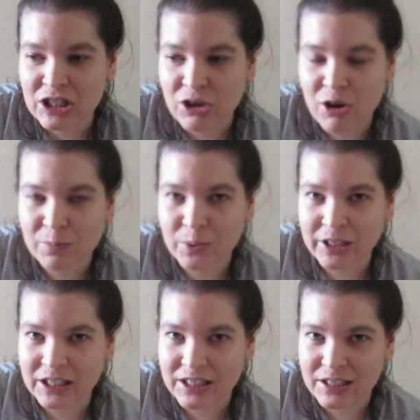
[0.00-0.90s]
not
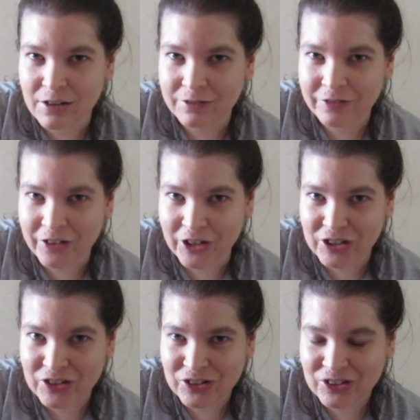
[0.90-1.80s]
putting yourself
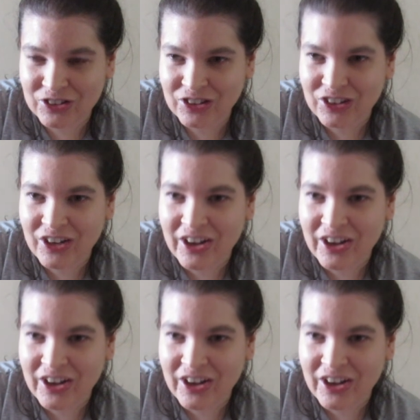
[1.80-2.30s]
first.